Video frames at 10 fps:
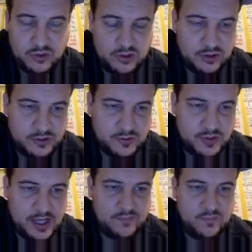or
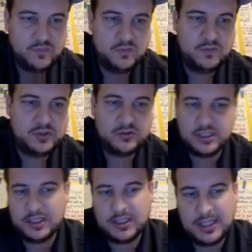you'll get
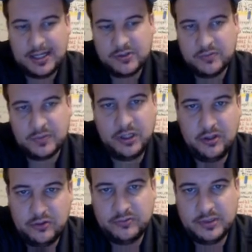a classroom
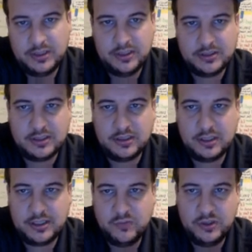code to
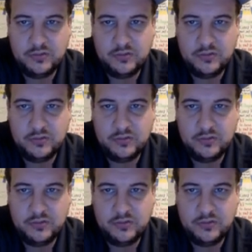log in with.